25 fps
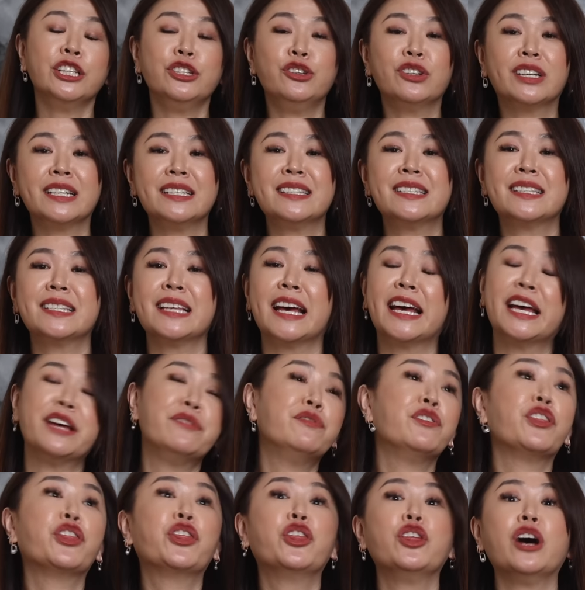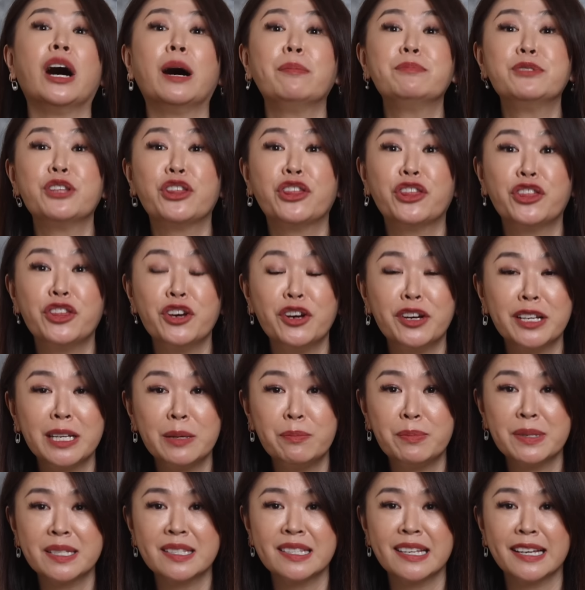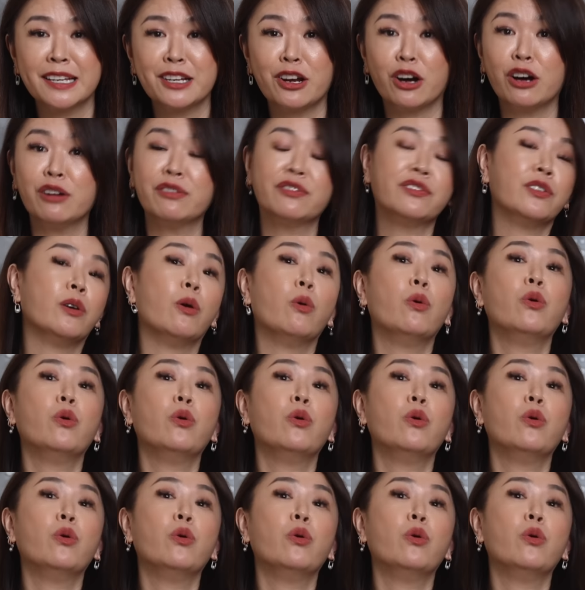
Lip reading: You can save up to 30% off